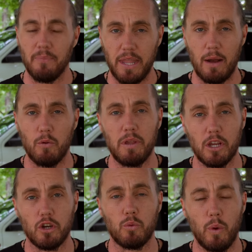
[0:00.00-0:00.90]
that would be a
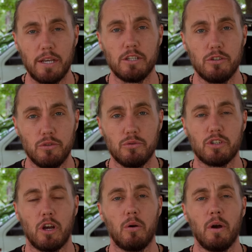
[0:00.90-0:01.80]
good way to do
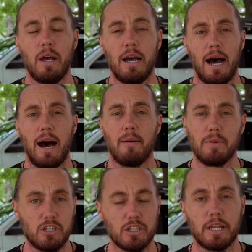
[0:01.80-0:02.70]
so, um,
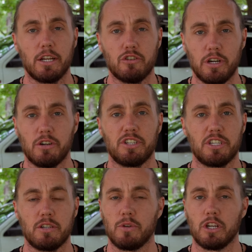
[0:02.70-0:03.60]
is just get a trigger
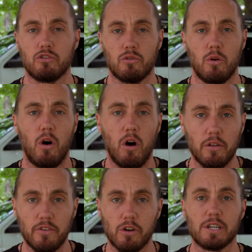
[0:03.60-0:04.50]
system to control all
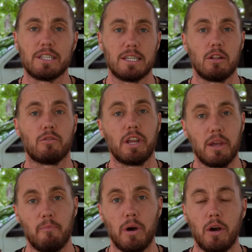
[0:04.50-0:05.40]
of your auxiliary
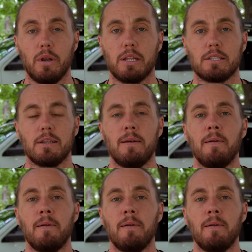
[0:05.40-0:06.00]
components.